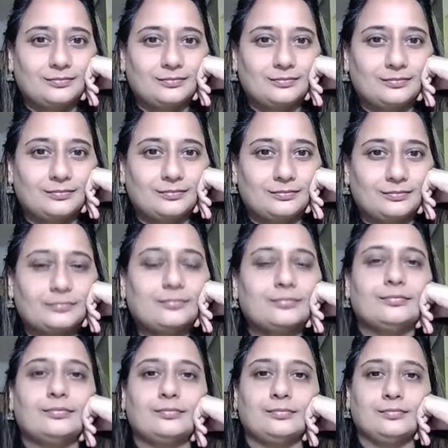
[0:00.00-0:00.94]

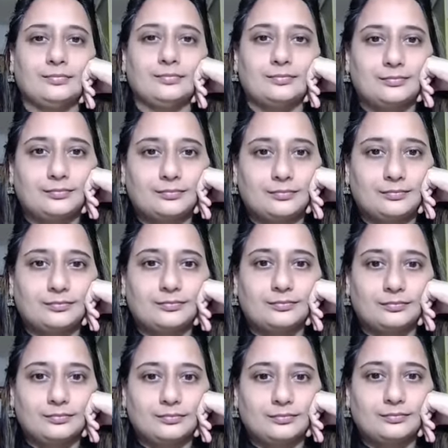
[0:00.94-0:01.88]

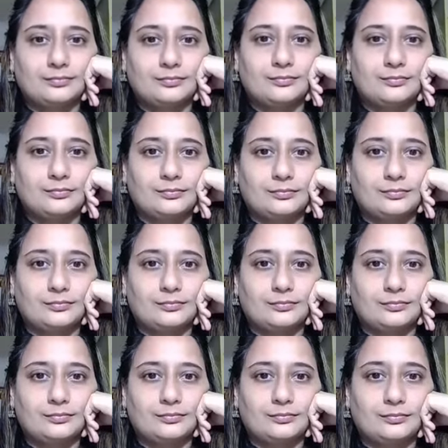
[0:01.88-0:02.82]

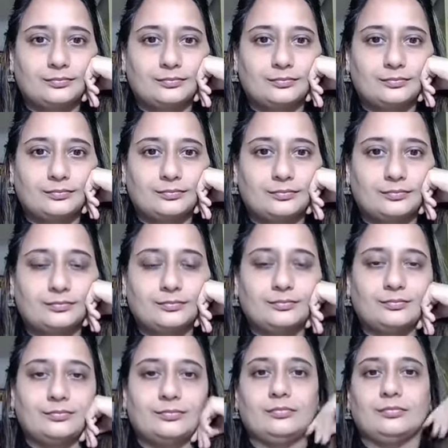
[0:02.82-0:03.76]

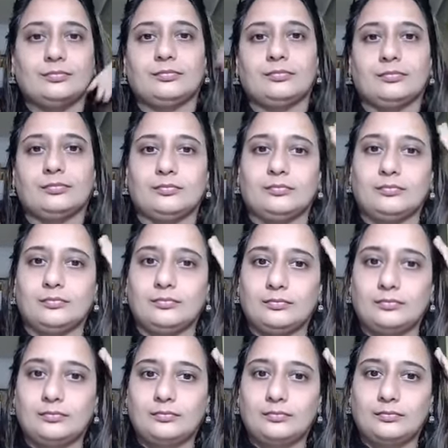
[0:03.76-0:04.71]

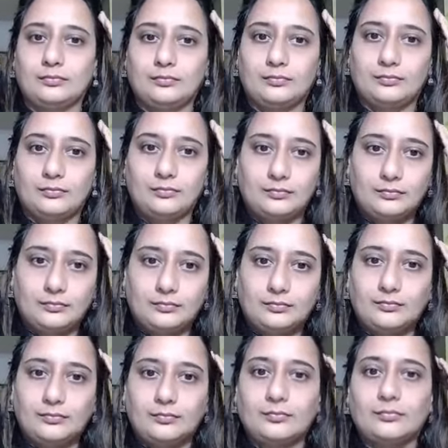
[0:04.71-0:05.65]

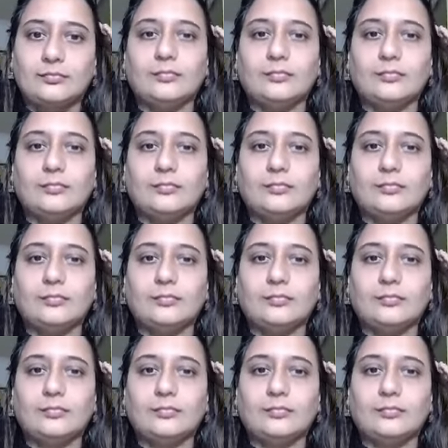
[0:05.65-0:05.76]
(silent)